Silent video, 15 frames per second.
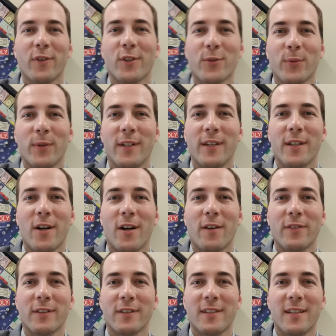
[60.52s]
first one in the
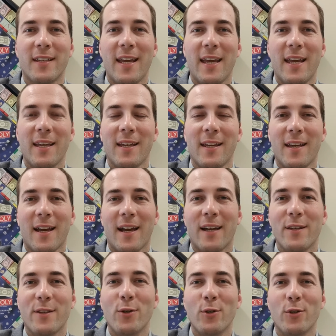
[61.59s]
office today. I
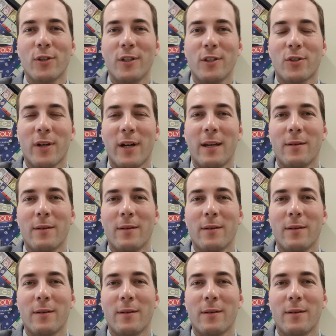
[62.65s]
usually try